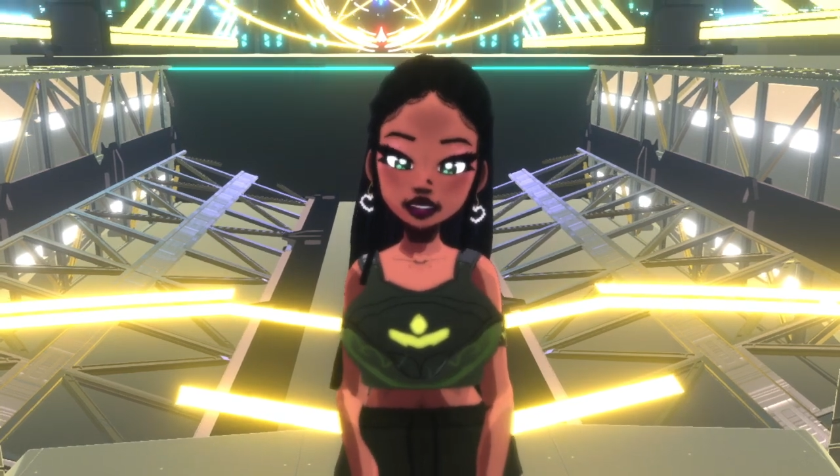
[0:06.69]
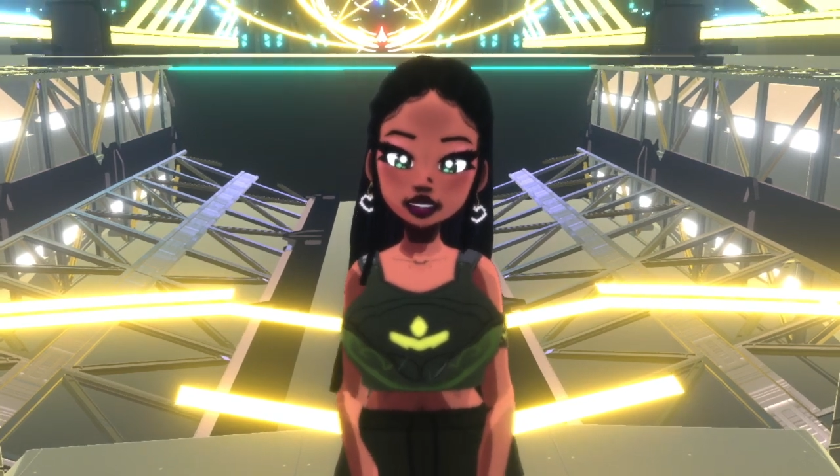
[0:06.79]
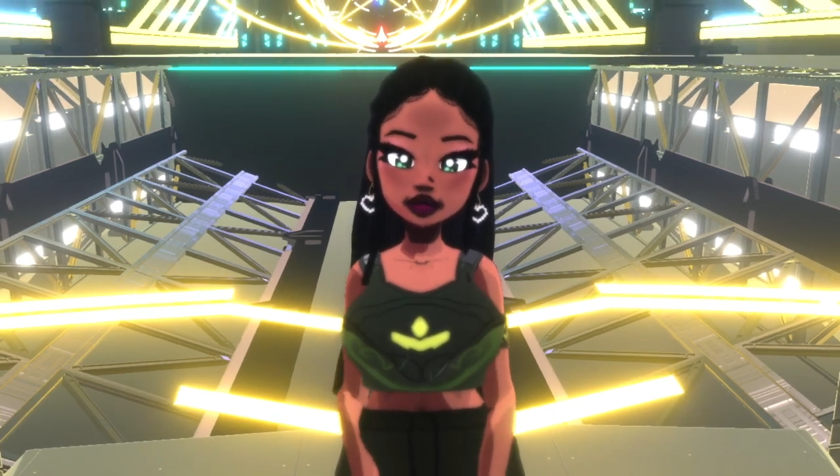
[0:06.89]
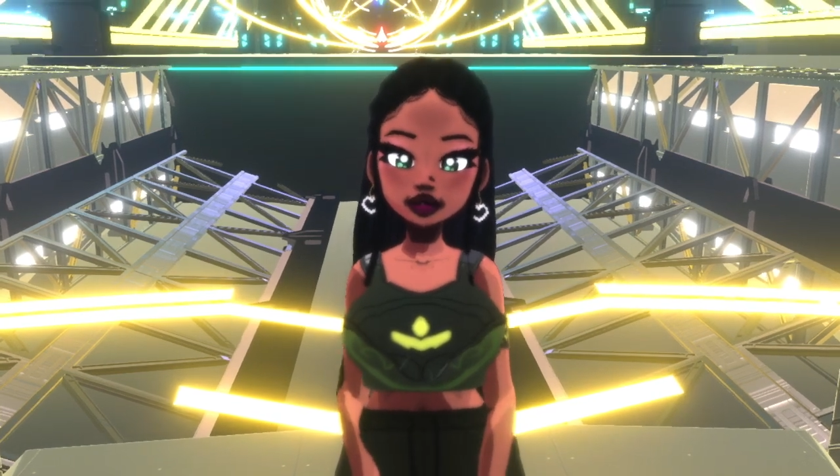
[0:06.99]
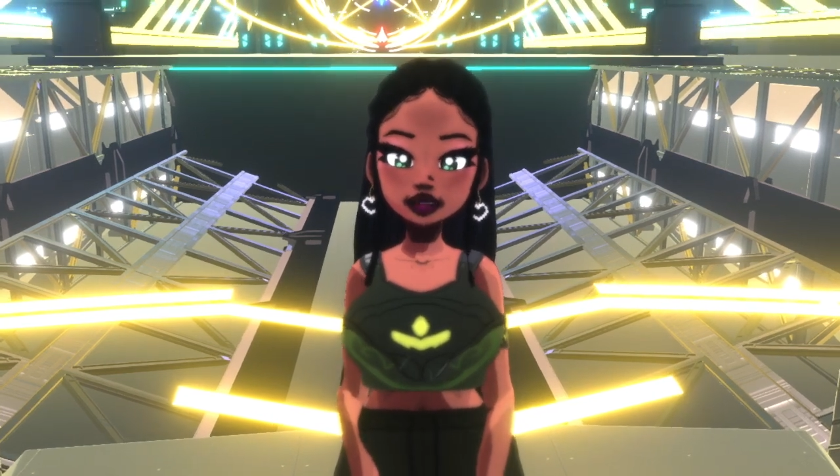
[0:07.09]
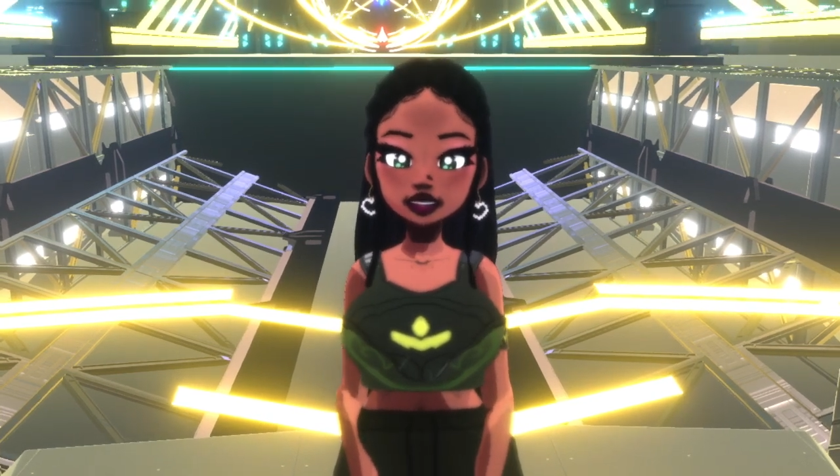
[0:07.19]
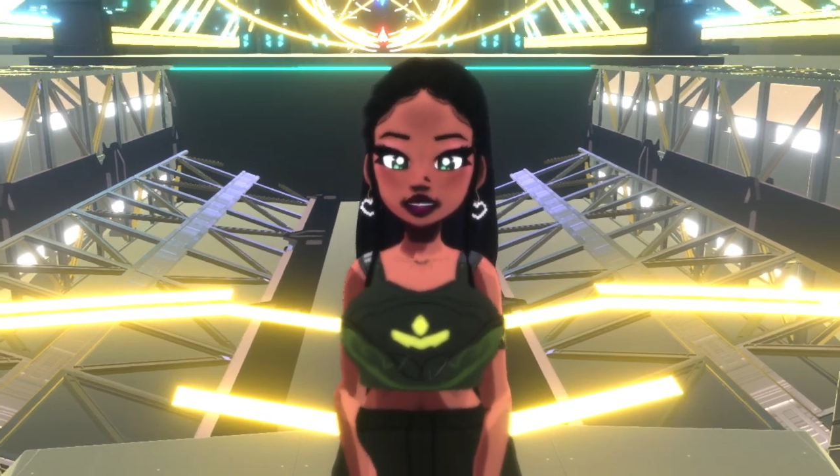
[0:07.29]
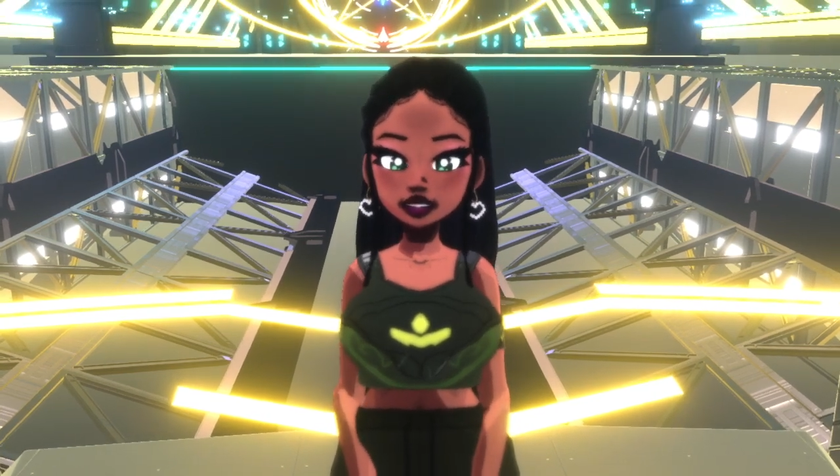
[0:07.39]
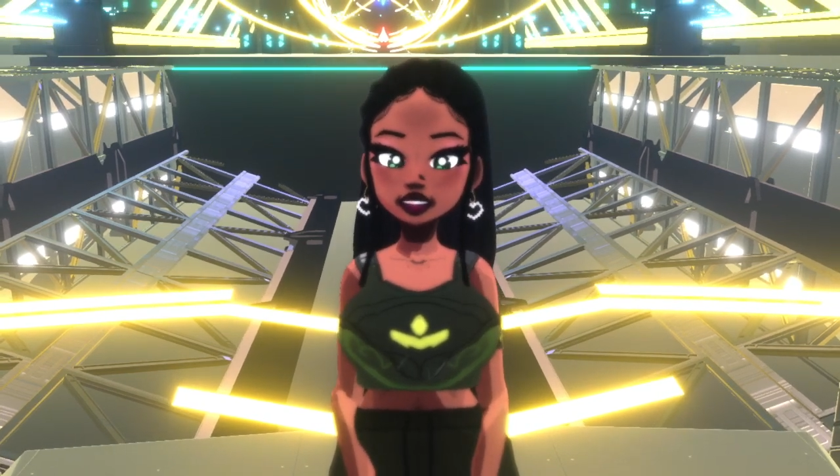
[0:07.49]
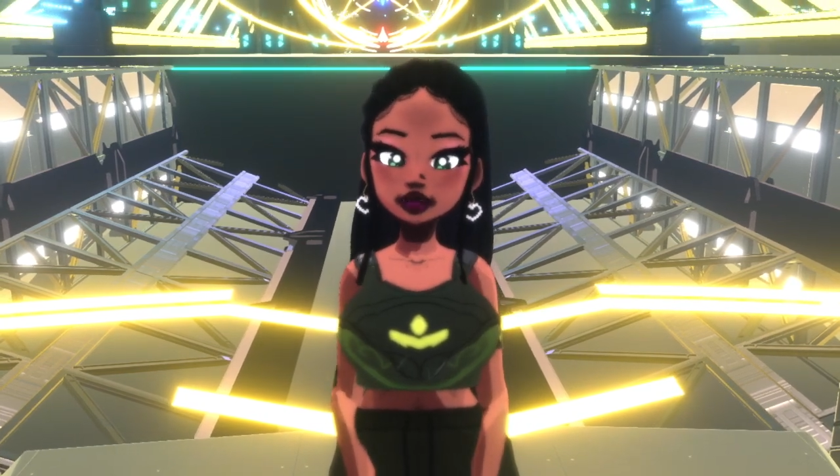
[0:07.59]
good evening,
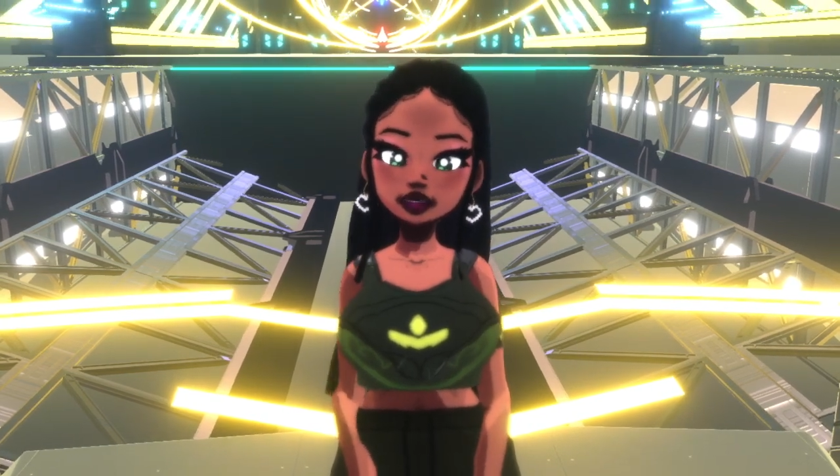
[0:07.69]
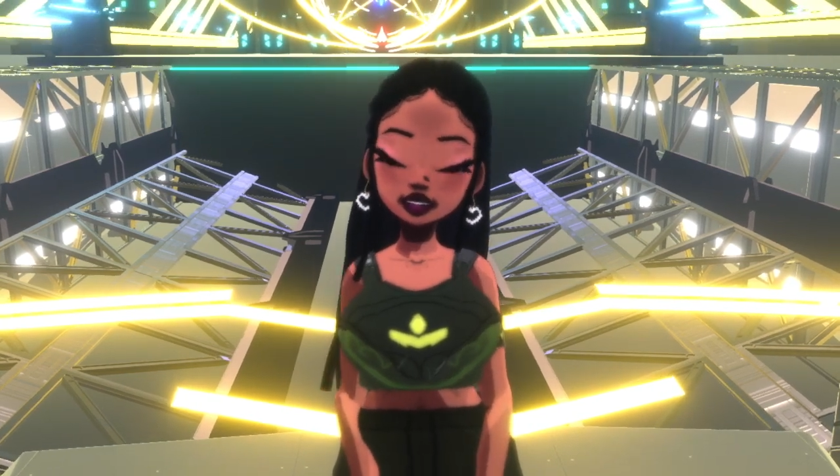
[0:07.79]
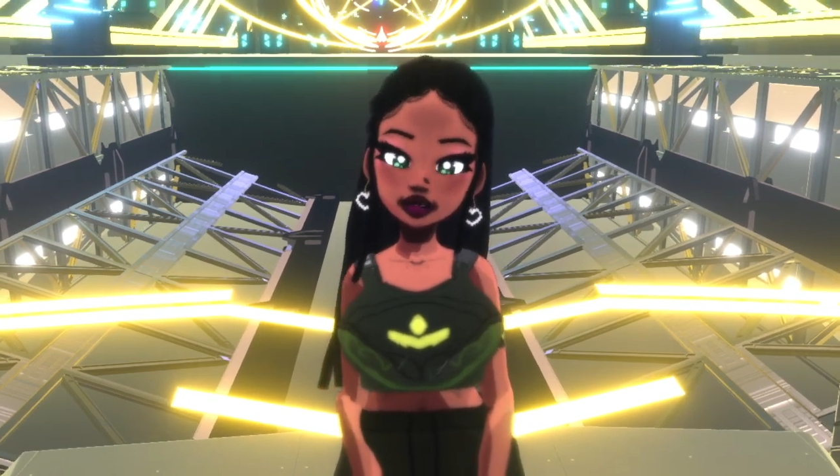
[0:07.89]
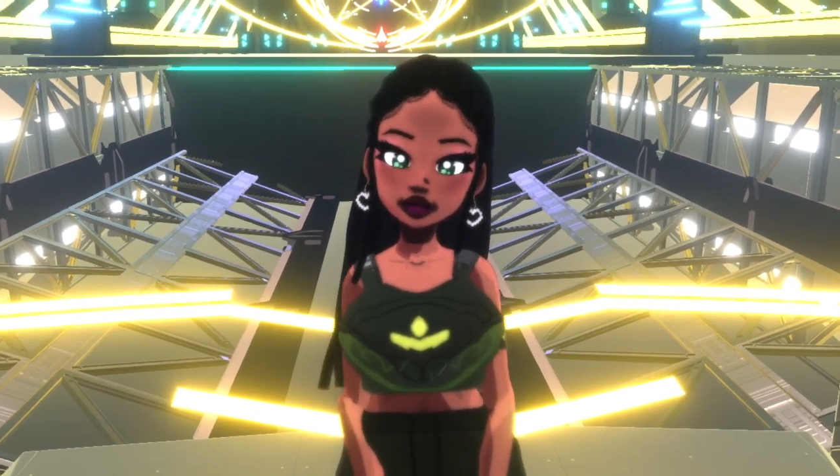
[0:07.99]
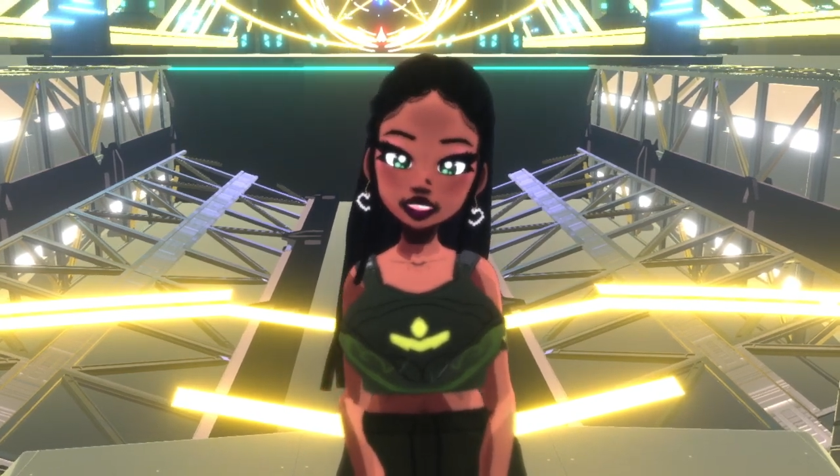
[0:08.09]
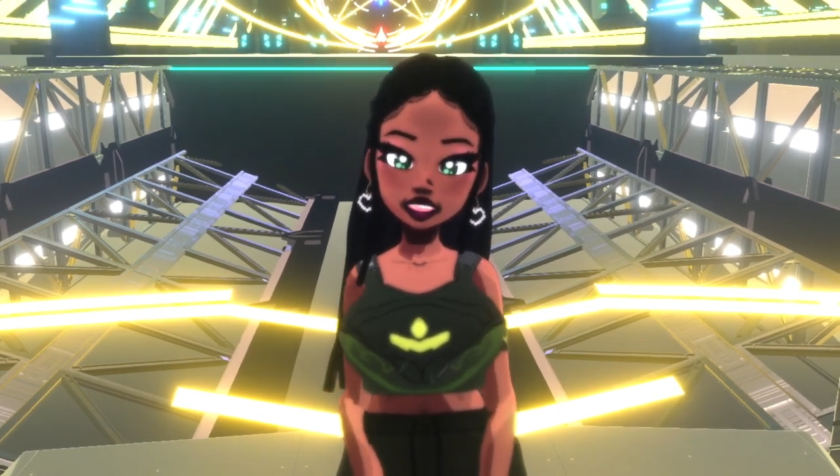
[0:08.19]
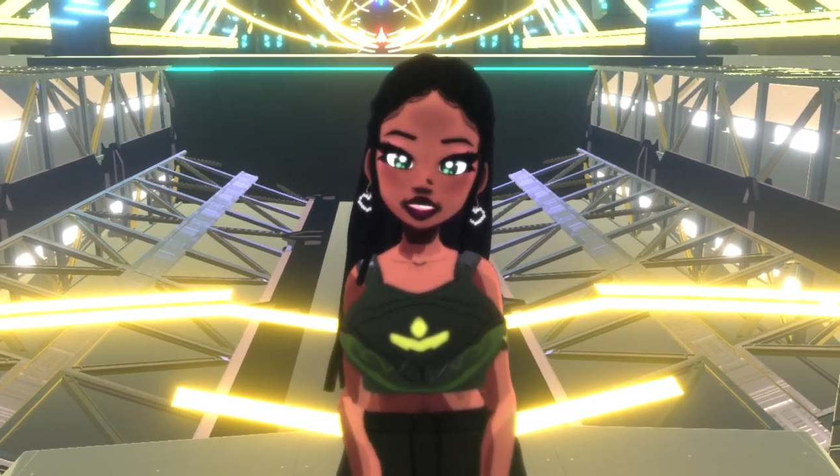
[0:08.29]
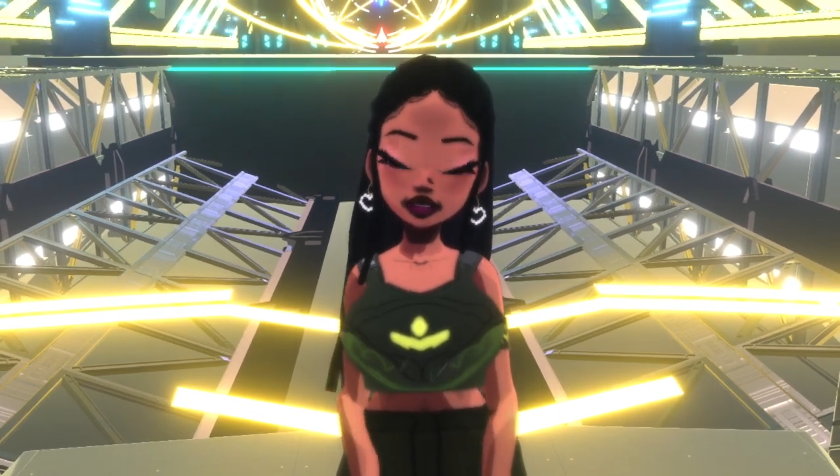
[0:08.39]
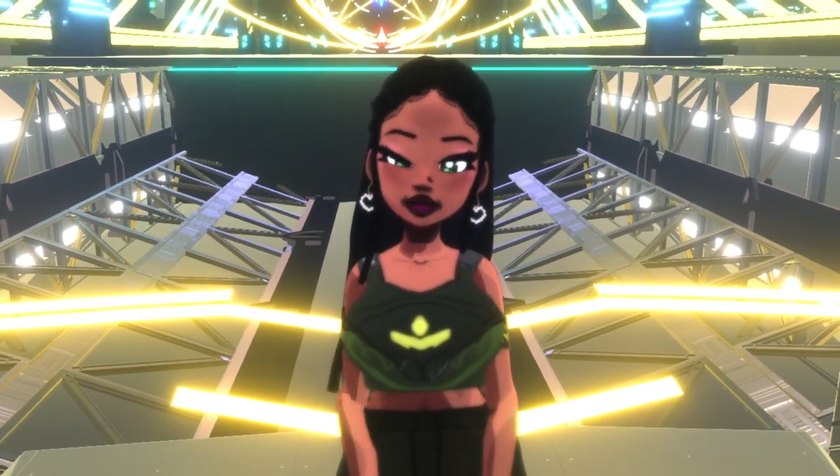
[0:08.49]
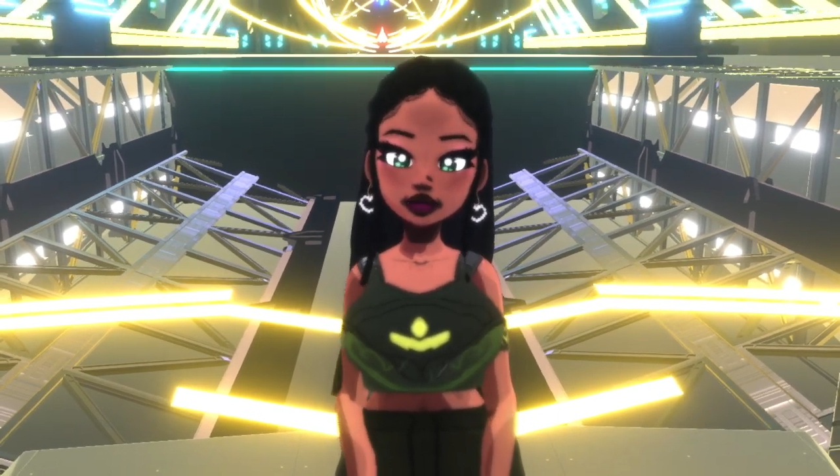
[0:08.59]
wherever you are.